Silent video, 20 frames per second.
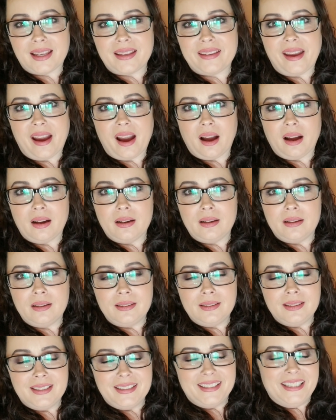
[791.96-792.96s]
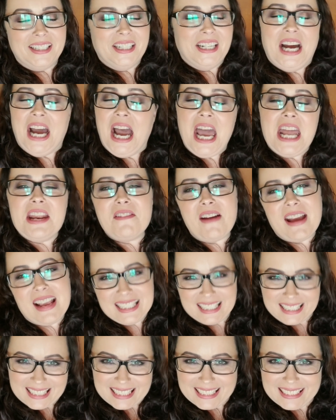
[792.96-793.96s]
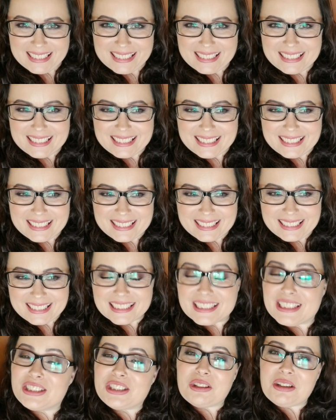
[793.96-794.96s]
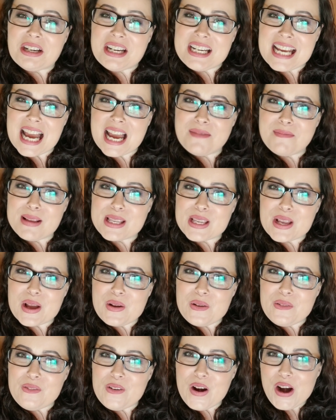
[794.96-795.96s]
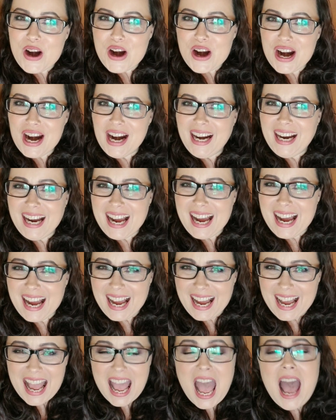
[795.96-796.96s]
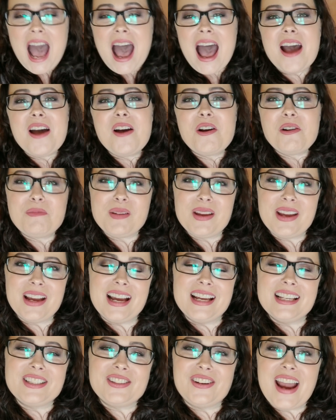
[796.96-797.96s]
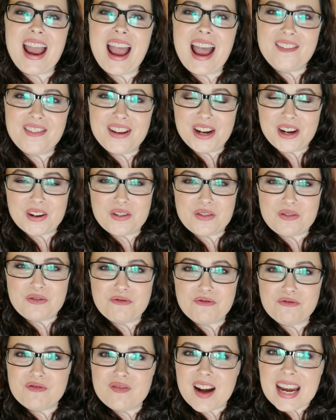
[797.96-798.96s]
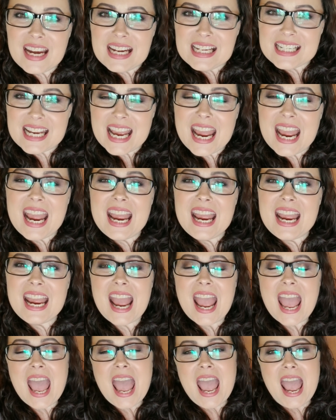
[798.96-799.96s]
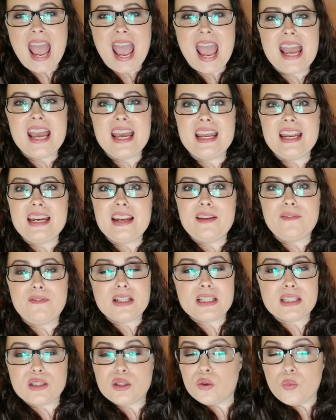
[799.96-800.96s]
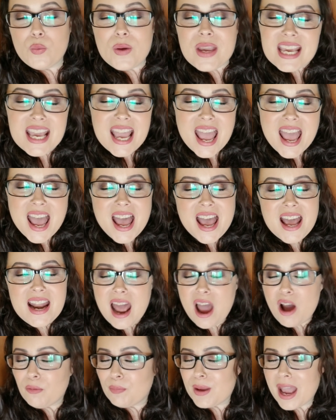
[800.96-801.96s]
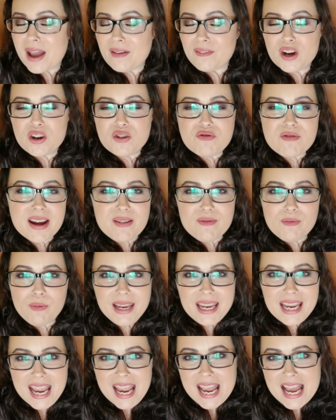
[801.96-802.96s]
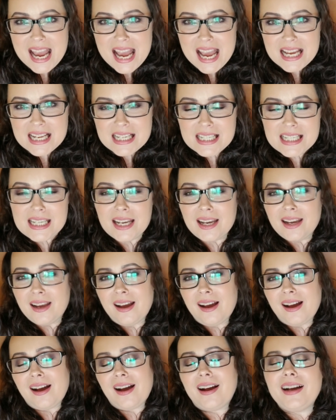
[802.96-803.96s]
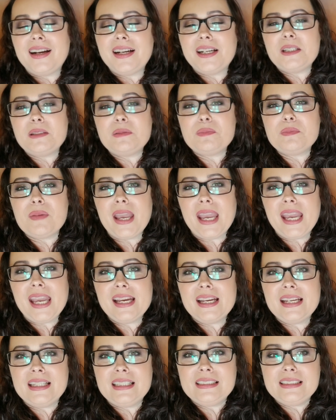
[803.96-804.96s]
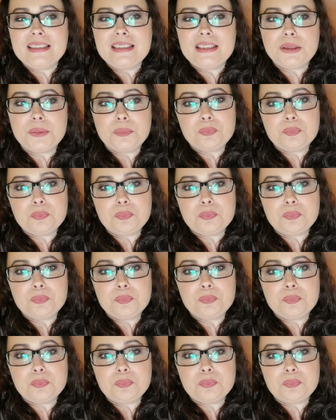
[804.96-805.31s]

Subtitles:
yeah. Anyways, story time is over. I hope you guys are having a great day, and if it's the weekend, I hope you have a great weekend. And